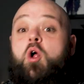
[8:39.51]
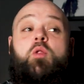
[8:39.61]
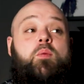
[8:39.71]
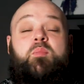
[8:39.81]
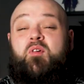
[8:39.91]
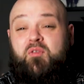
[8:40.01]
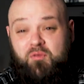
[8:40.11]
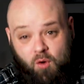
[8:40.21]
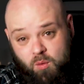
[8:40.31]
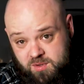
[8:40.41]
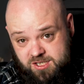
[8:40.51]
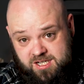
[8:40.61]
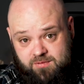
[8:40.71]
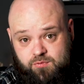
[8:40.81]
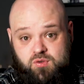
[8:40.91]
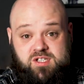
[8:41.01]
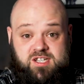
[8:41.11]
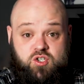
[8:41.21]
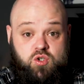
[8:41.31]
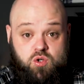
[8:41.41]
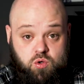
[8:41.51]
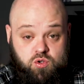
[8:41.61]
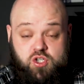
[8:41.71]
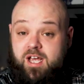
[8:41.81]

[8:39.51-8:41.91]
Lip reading: the performance difference is nuts.